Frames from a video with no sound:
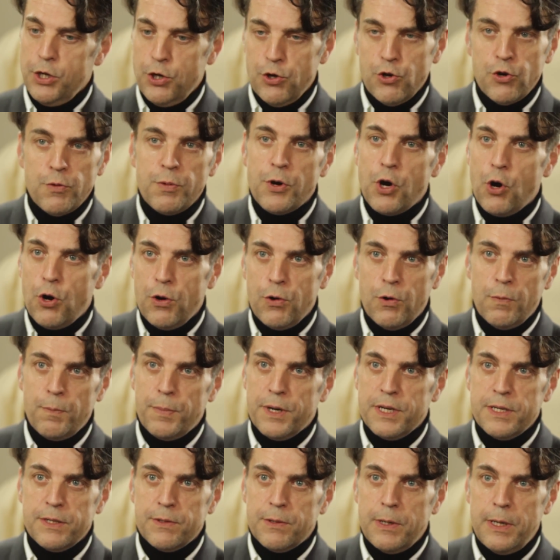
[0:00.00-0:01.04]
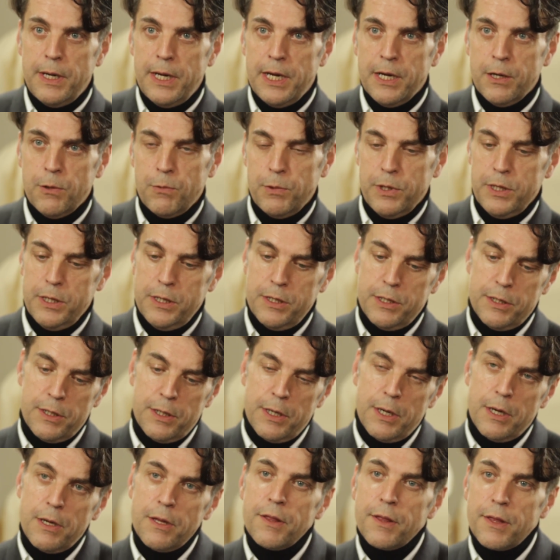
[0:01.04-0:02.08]
your or personal language
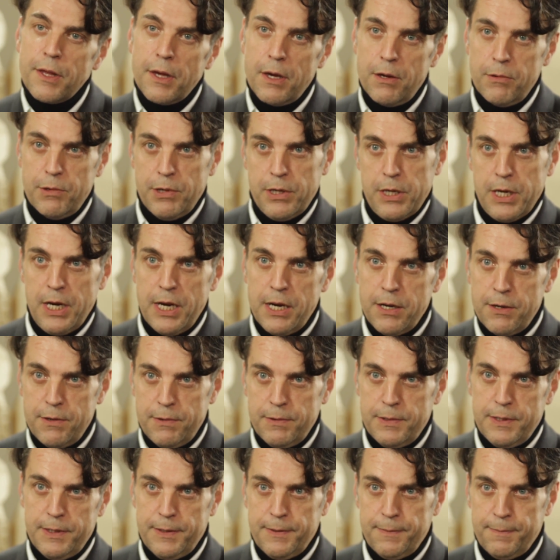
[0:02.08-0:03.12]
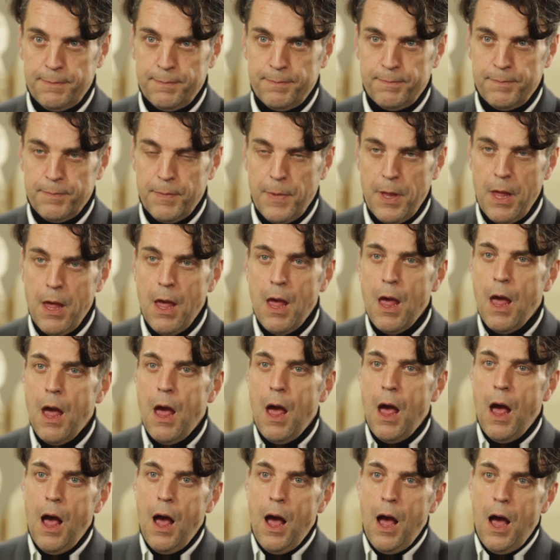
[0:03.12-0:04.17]
through the clothes.
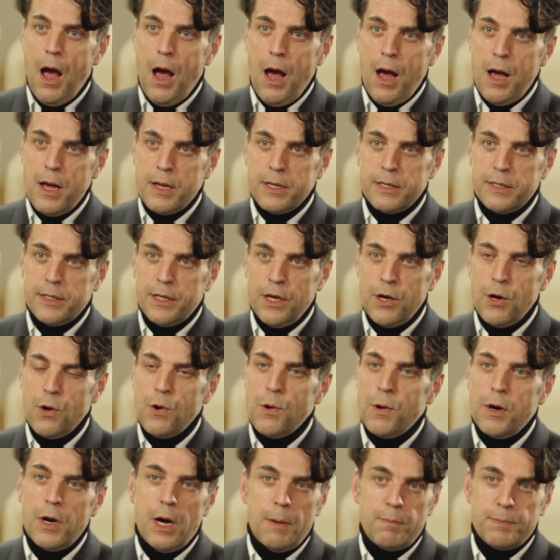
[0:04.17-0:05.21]
So